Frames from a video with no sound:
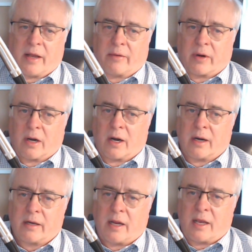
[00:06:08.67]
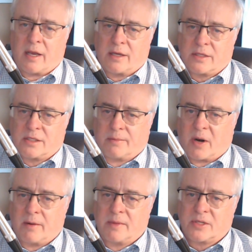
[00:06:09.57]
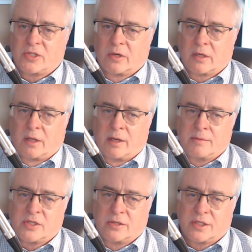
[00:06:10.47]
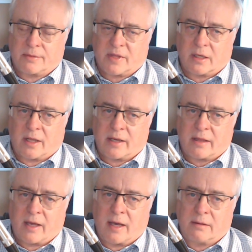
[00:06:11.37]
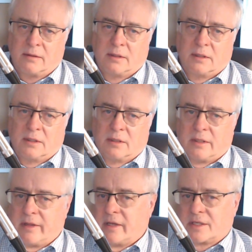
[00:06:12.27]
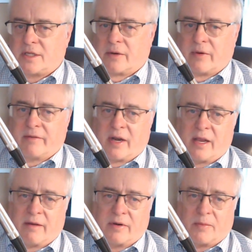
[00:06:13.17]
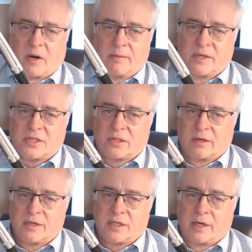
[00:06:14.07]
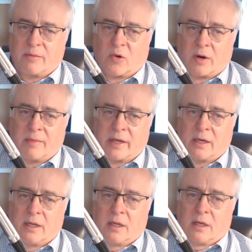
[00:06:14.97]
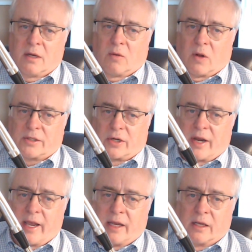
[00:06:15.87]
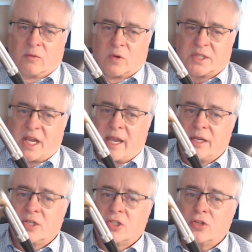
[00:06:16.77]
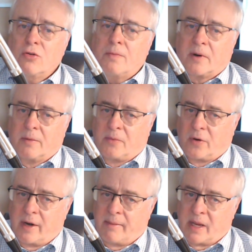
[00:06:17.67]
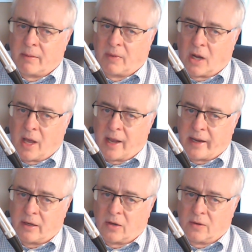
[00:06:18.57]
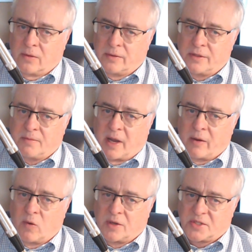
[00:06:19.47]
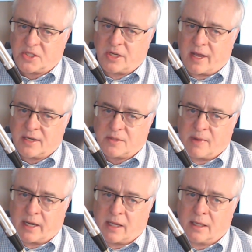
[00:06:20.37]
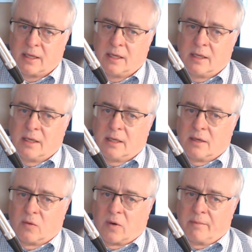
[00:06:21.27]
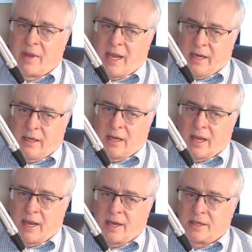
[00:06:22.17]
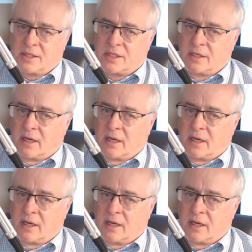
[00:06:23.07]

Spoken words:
of regarded as department store clubs or something like that, to the extent we even have department stores anymore. But Walter Hagen was a super premium line owned by Wilson. Not as many were made as